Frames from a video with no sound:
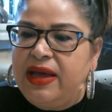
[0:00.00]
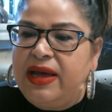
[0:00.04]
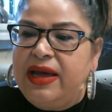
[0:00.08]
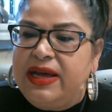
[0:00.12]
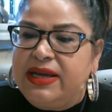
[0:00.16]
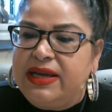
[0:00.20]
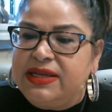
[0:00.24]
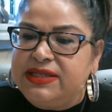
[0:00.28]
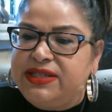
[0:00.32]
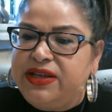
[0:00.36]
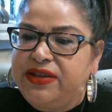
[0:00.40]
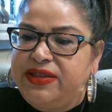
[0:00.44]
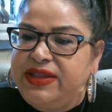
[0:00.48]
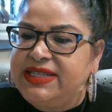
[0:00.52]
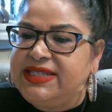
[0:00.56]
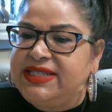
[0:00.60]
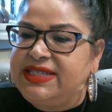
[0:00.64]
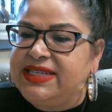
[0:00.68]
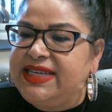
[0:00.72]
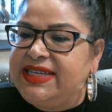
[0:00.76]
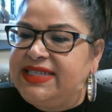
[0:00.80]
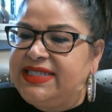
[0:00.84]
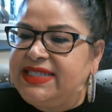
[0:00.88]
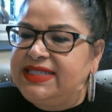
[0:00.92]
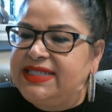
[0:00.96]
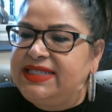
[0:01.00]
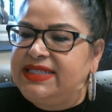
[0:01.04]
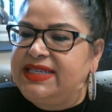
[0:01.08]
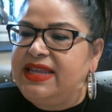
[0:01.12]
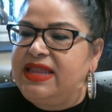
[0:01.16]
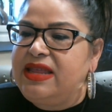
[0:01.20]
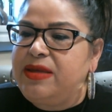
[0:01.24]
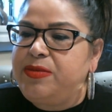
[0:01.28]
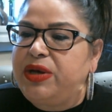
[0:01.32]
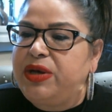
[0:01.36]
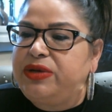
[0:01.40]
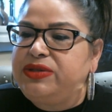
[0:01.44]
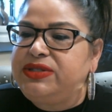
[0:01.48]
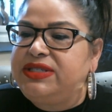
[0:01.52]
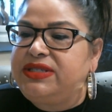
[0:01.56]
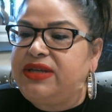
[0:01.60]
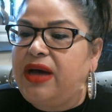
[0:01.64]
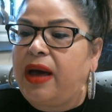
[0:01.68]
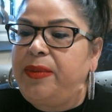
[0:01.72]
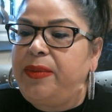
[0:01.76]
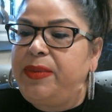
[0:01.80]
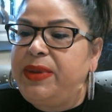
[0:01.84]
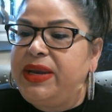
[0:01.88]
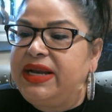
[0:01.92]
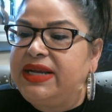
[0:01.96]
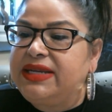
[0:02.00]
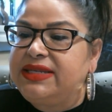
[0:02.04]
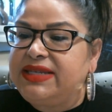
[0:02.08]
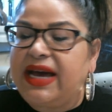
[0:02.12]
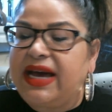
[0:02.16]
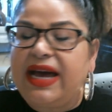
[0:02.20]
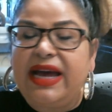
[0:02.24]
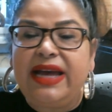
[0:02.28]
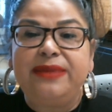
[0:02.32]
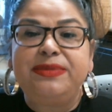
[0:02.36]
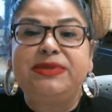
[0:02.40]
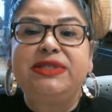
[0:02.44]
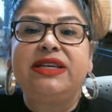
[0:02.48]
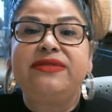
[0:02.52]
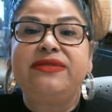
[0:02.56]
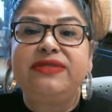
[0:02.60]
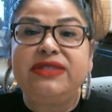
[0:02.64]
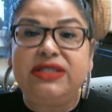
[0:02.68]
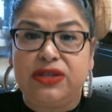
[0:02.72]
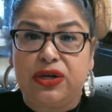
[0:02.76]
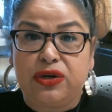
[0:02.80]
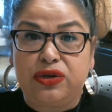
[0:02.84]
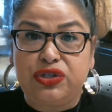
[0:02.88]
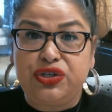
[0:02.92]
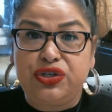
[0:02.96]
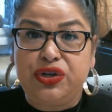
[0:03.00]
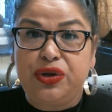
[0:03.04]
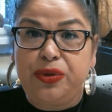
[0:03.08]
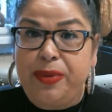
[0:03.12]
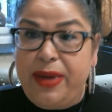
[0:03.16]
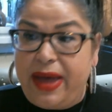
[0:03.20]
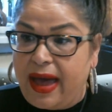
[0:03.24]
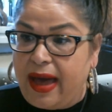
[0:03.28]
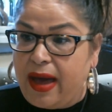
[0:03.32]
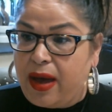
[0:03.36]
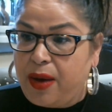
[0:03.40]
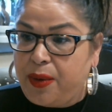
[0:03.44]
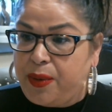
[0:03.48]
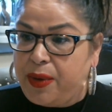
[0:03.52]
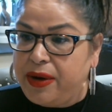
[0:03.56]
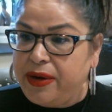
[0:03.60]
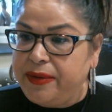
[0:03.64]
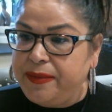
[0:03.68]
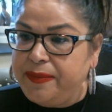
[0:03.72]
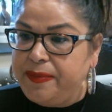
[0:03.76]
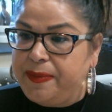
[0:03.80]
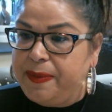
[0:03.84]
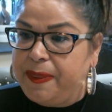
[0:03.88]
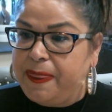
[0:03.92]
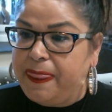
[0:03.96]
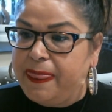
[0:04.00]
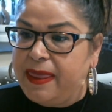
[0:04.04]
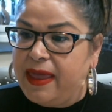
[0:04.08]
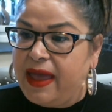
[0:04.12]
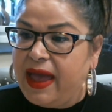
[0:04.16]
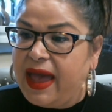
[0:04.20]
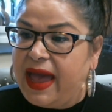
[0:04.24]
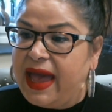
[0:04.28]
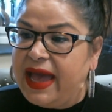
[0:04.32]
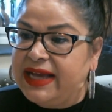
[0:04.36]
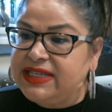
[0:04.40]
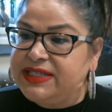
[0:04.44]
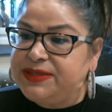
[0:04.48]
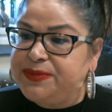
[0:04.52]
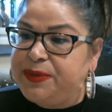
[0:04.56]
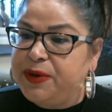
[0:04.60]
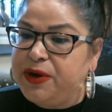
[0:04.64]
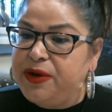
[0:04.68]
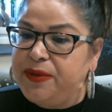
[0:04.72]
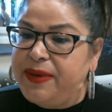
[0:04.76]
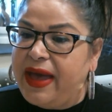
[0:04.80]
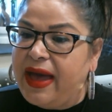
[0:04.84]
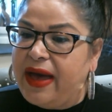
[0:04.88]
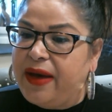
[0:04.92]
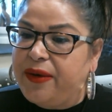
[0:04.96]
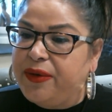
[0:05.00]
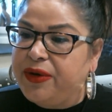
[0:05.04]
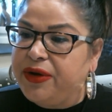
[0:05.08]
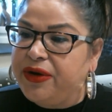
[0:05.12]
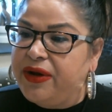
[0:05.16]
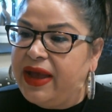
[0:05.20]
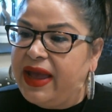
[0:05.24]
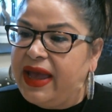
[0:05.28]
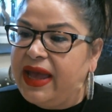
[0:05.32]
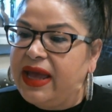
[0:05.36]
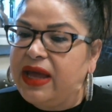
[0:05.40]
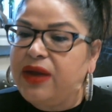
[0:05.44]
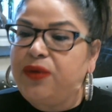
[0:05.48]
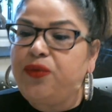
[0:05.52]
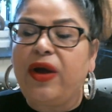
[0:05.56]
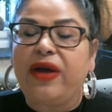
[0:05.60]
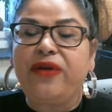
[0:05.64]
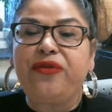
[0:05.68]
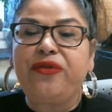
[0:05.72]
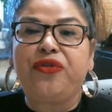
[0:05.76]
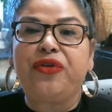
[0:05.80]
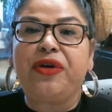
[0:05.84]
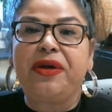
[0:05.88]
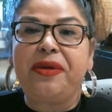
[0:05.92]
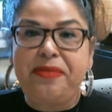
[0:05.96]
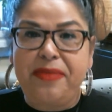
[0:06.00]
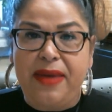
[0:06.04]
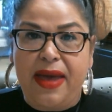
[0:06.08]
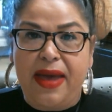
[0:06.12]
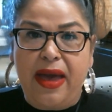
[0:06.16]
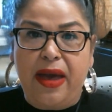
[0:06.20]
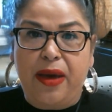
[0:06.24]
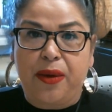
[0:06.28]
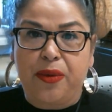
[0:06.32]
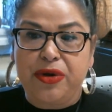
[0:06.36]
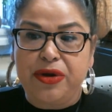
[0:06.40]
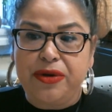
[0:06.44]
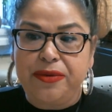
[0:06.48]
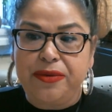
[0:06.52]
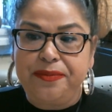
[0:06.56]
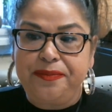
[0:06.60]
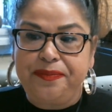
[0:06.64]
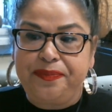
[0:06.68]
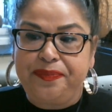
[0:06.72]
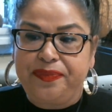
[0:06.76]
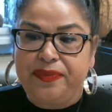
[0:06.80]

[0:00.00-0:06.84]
So this leads us to the most dominant types of social power: expert power and referent power.